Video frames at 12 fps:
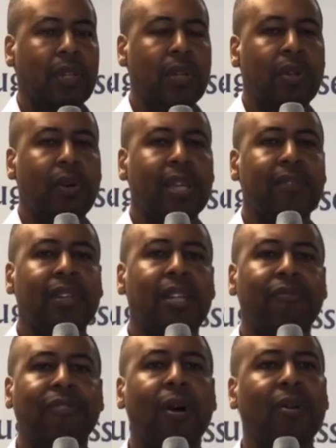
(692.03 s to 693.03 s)
You know, even
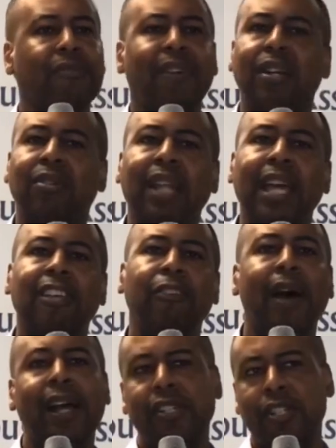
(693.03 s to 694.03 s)
in the phone, if I don't like
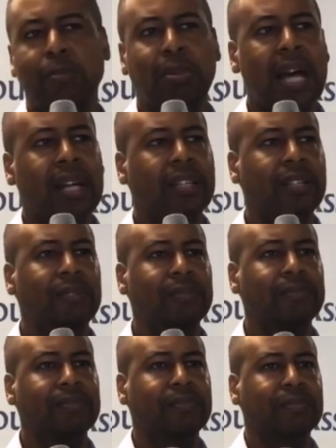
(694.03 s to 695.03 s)
you, I can just block you.